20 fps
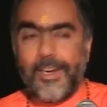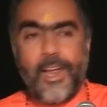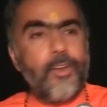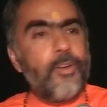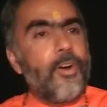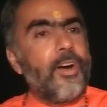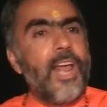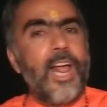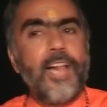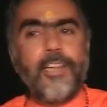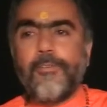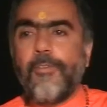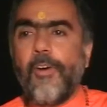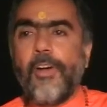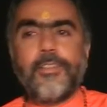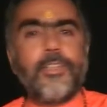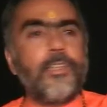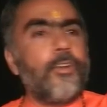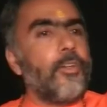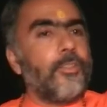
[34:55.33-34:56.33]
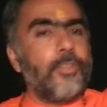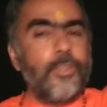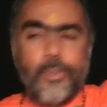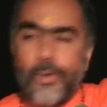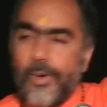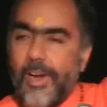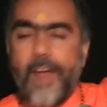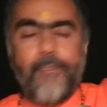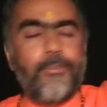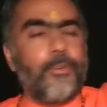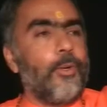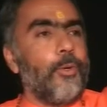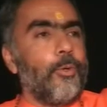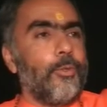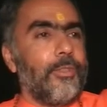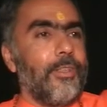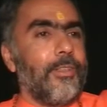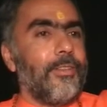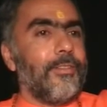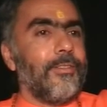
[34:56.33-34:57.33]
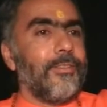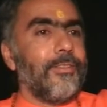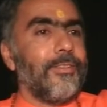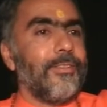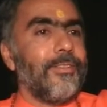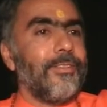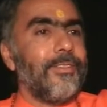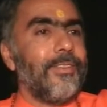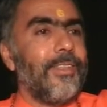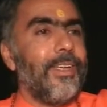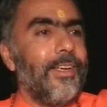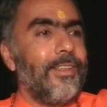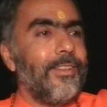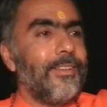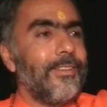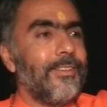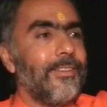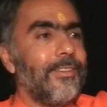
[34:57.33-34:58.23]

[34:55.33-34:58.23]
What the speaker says: Now you got health faucet also. You don't have to use it. Yeah.